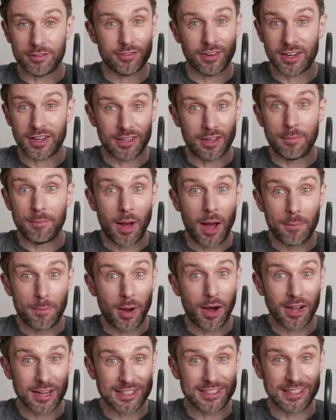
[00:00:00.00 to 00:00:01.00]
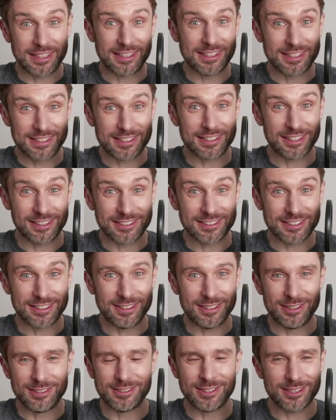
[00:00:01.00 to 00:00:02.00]
It was a, a marketing
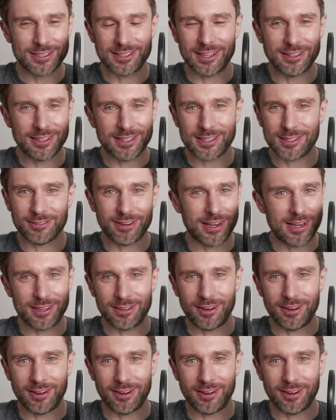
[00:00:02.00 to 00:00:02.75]
consultant who had just done this thread.